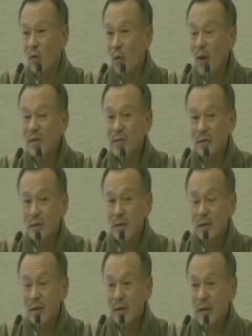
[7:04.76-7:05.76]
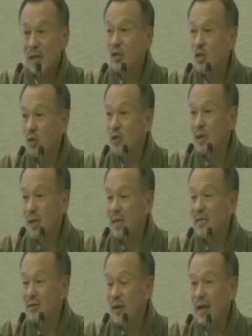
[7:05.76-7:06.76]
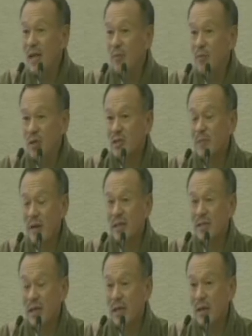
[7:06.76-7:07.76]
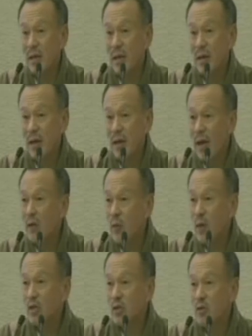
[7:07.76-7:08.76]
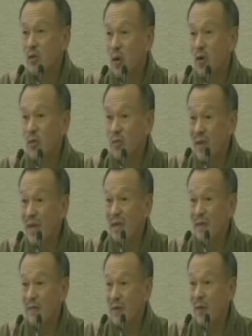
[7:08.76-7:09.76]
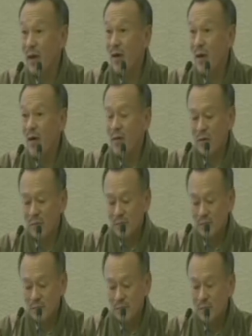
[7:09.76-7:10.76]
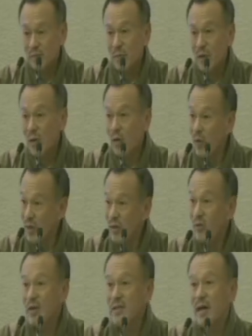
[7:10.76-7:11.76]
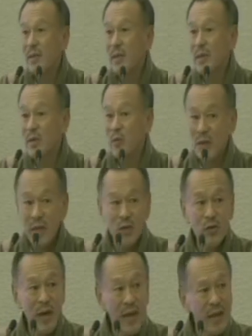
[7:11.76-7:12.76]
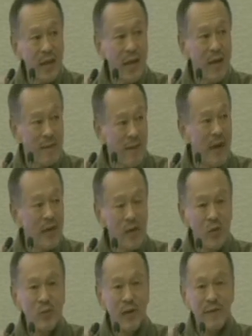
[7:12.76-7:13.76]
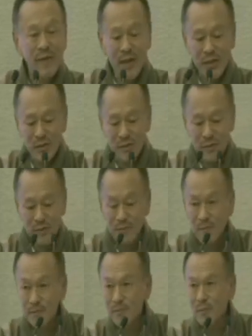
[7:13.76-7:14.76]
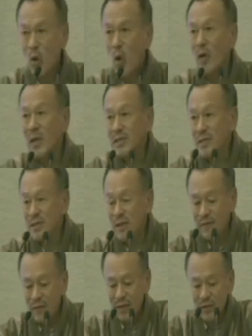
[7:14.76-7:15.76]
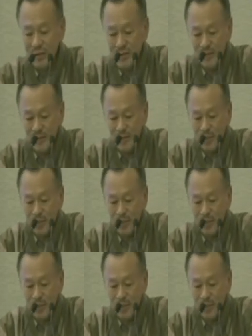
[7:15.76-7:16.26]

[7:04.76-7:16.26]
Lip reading: What, in truth, is really prosperity? And what should growth mean from here on? We need to examine this. We need to, I think, find new definitions, holistic definitions.